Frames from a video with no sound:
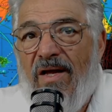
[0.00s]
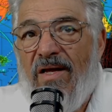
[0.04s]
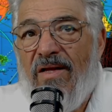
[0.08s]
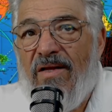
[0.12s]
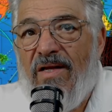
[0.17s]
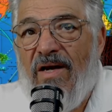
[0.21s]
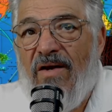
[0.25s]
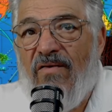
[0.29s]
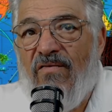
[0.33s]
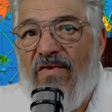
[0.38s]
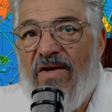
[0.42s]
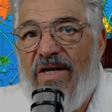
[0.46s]

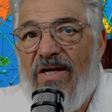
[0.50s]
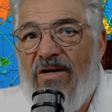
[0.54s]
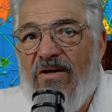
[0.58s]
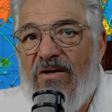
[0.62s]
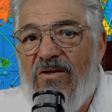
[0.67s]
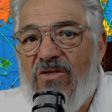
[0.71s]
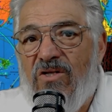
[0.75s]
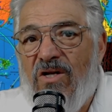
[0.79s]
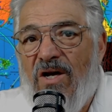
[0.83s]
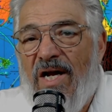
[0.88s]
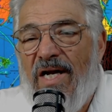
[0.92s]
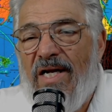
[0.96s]
They have
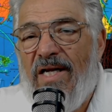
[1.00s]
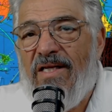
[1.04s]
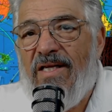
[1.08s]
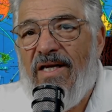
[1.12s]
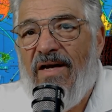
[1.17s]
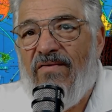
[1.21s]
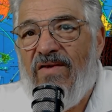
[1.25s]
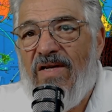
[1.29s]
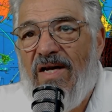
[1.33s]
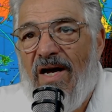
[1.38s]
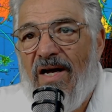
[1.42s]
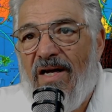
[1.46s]
videos on it. They
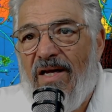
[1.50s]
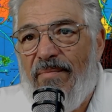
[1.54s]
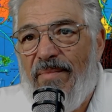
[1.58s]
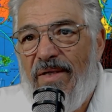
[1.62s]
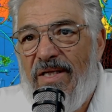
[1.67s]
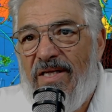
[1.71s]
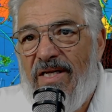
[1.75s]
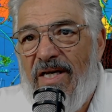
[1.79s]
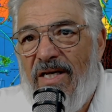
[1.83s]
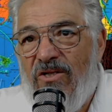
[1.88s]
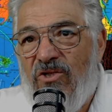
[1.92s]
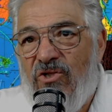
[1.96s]
have
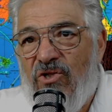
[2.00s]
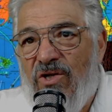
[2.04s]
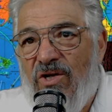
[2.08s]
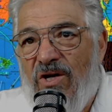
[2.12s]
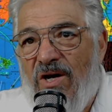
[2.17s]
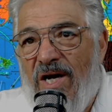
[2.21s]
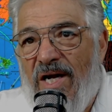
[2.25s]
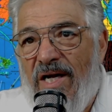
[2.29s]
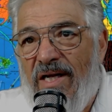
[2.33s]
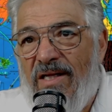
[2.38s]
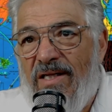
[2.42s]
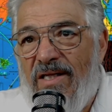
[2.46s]
documentation
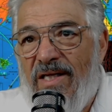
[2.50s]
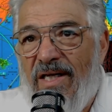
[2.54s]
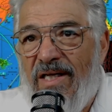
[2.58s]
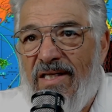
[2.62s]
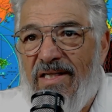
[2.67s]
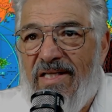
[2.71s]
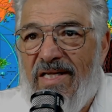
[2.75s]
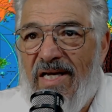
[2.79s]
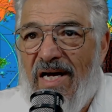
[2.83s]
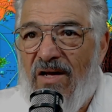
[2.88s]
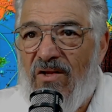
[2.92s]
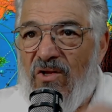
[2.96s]
on it. You can
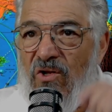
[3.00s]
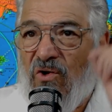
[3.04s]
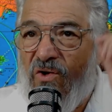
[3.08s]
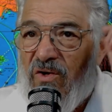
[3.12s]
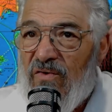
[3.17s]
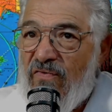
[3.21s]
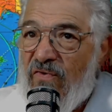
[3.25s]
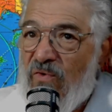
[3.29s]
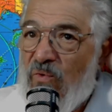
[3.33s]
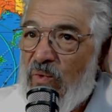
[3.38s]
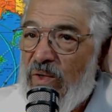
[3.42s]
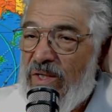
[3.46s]
download it
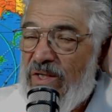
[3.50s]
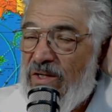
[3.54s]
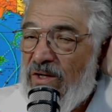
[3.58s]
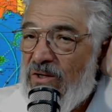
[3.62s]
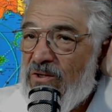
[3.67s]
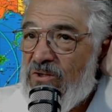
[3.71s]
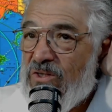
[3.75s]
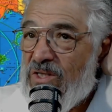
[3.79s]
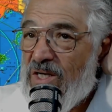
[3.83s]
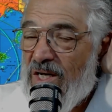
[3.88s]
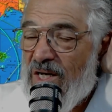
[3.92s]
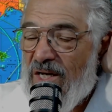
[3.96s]
for
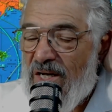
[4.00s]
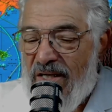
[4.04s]
Windows.